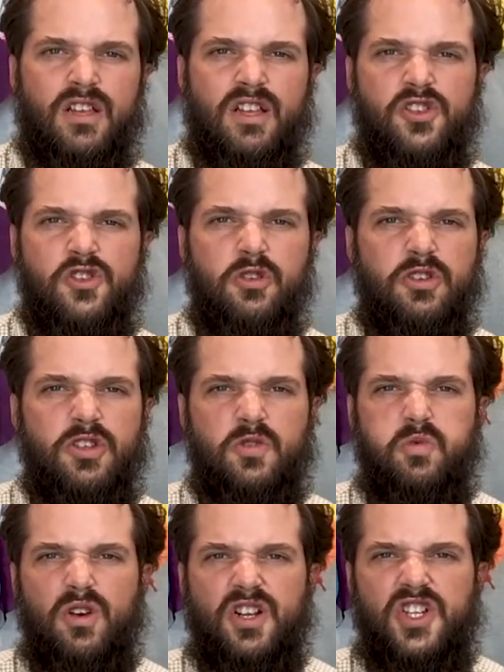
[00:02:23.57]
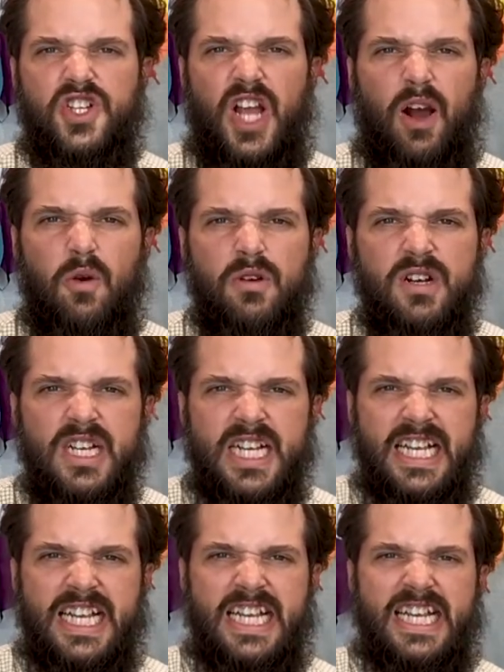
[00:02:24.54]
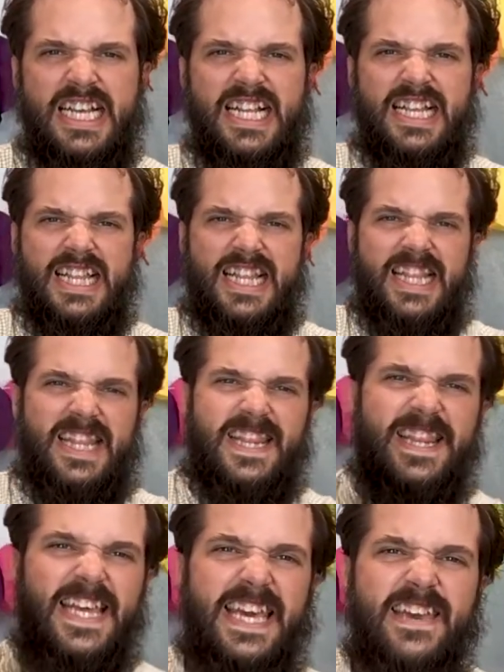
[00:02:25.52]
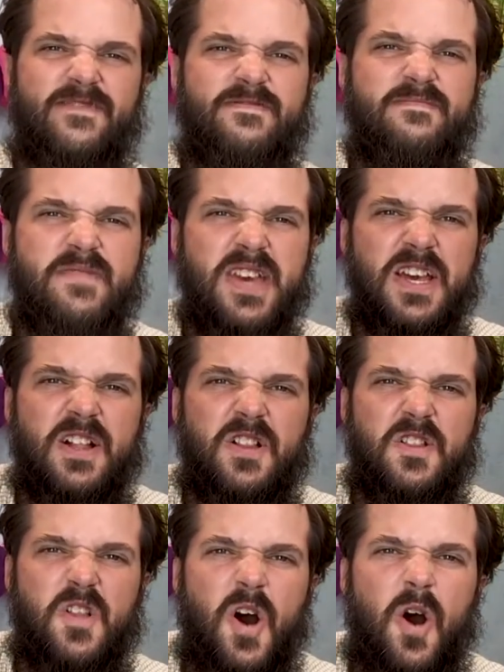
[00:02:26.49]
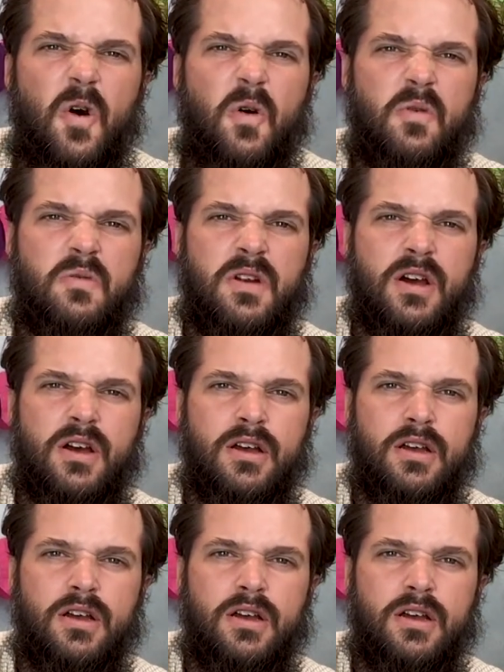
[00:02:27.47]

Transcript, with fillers: And you just want to shout, leave me alone.